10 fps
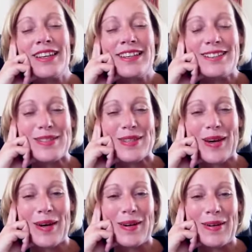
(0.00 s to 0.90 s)

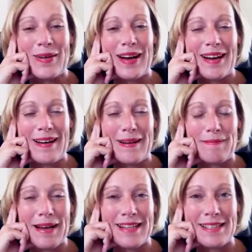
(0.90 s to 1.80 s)
So
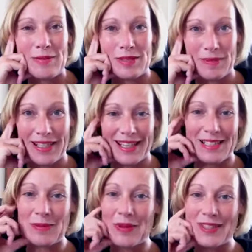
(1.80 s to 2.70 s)
as it was my
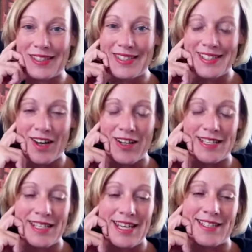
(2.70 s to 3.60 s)
last one, I
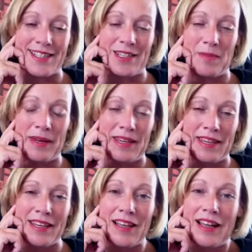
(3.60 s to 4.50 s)
decided it's going to
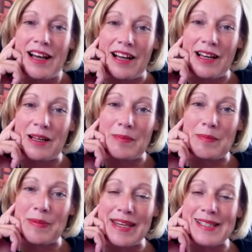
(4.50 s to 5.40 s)
be
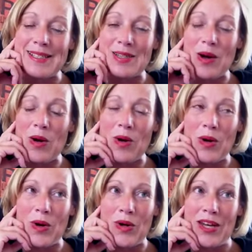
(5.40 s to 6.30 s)
based
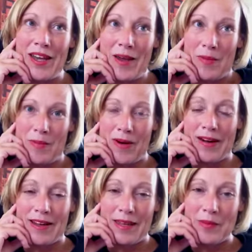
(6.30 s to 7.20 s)
on
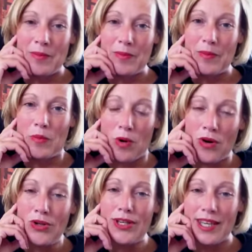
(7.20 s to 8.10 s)
my
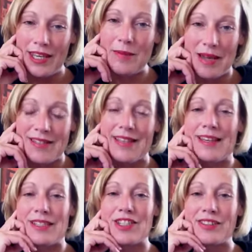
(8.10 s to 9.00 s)
one key
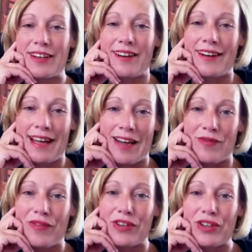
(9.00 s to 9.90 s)
message that I have
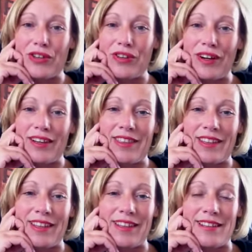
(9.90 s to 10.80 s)
for you that I
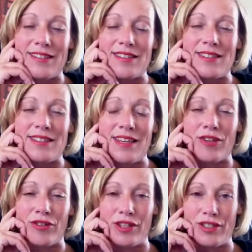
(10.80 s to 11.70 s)
think is the
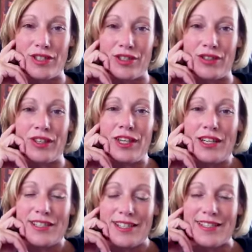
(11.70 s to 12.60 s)
secret to
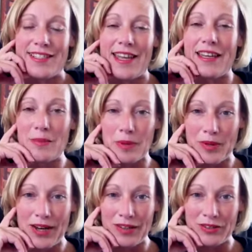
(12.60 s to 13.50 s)
sustainable
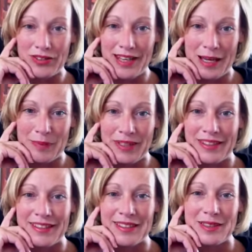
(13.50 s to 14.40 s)
health and
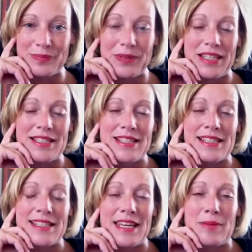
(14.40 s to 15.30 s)
happiness and
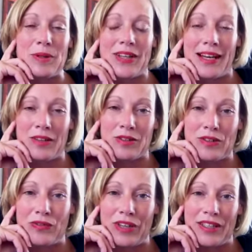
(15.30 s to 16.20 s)
sustainable health
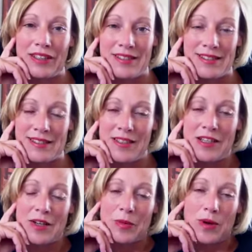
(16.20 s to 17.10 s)
and fitness.
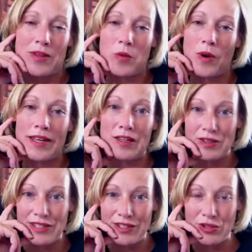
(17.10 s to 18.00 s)
Whether weight
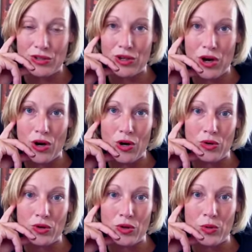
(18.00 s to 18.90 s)
loss is your
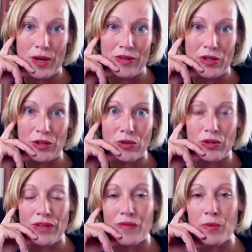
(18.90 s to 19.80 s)
goal or whether you're
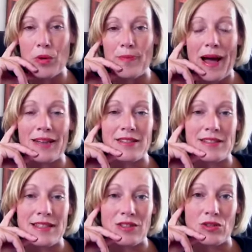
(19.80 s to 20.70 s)
looking for more
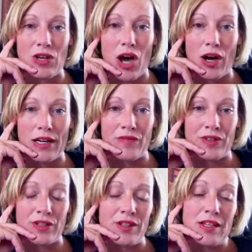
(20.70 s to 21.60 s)
balance in your life,
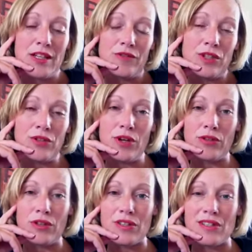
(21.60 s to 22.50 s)
and you know
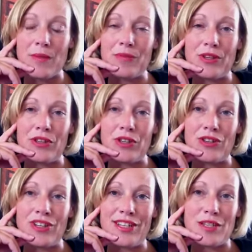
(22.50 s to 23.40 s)
that there's something that you
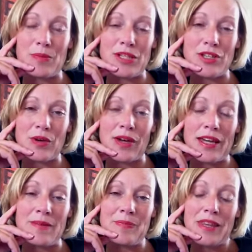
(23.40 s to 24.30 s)
need to be
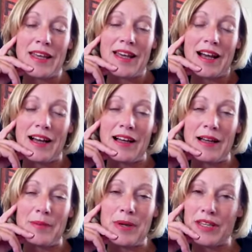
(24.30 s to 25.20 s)
doing,
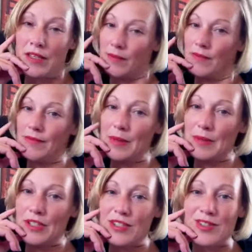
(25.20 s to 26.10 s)
but you're
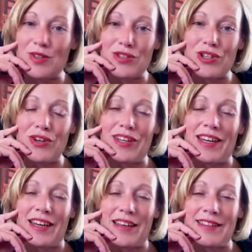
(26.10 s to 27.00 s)
maybe just not doing
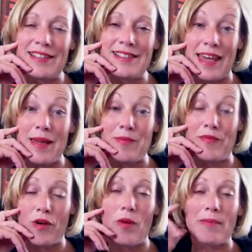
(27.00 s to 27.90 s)
it. And this came
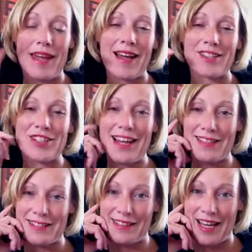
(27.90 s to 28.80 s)
from me actually
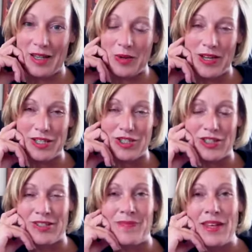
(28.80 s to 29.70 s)
asking that
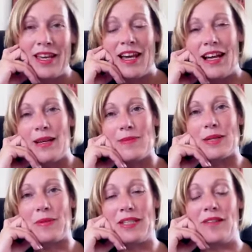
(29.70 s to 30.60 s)
question.
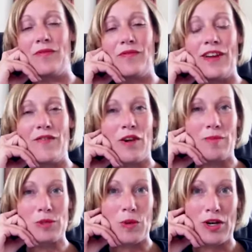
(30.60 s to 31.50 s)
Some of the
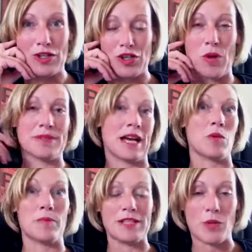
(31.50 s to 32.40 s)
FitFarms workshops, that
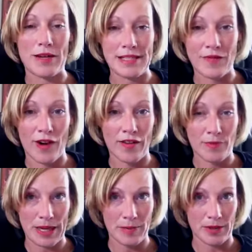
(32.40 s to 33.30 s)
would be 25
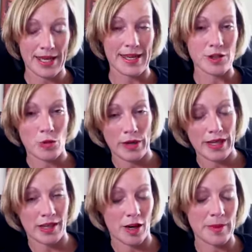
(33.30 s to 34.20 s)
people each
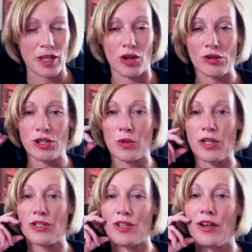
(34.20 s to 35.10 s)
week coming along to
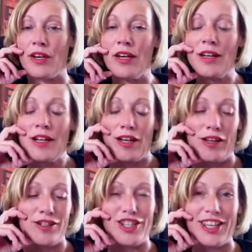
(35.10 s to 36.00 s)
us to
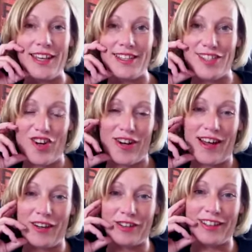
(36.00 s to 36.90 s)
learn to kickstart a
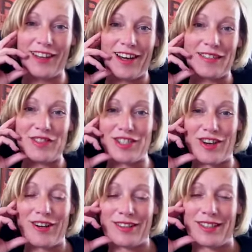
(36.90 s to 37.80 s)
healthier
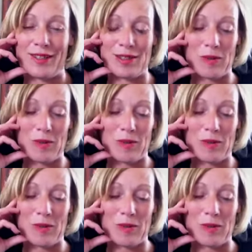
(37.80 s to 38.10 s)
lifestyle, lose